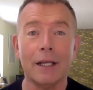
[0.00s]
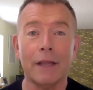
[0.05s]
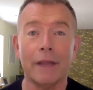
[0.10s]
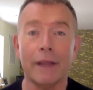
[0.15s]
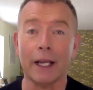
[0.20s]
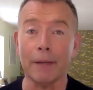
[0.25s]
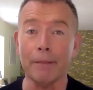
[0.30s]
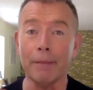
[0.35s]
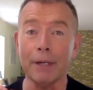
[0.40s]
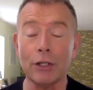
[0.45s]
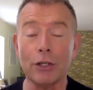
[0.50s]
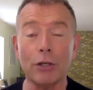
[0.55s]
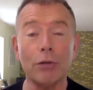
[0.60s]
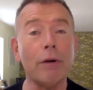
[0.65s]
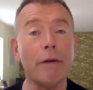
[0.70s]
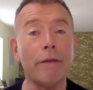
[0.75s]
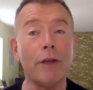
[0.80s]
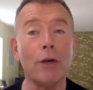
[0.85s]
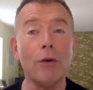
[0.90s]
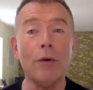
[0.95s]
There can be two
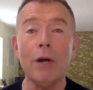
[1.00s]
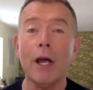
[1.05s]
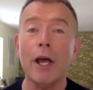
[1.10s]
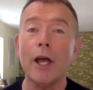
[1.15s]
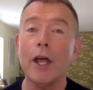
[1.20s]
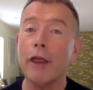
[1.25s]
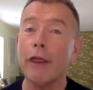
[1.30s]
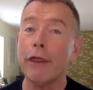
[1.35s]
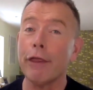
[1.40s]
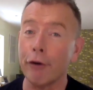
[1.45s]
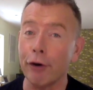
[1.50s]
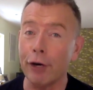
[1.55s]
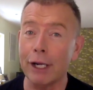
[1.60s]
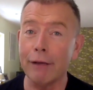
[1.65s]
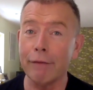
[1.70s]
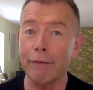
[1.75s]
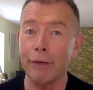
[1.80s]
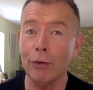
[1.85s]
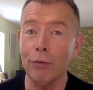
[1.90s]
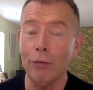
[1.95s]
of you, three
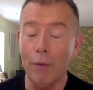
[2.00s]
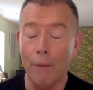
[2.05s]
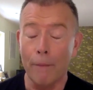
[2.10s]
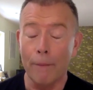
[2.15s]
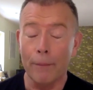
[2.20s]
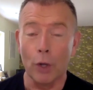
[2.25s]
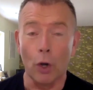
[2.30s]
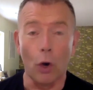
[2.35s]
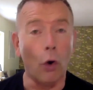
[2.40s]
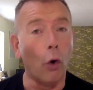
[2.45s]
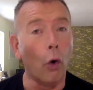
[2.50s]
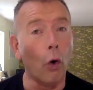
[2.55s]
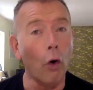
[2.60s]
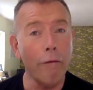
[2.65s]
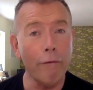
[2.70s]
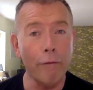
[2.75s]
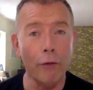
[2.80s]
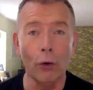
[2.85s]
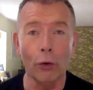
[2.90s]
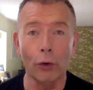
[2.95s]
of you, or
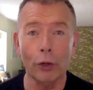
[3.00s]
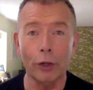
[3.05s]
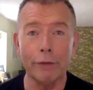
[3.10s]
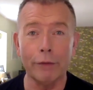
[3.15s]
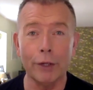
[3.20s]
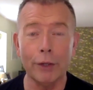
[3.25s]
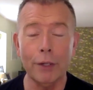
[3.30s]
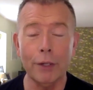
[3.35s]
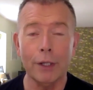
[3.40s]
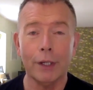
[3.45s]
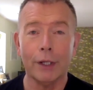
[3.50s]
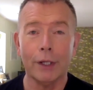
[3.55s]
four of you.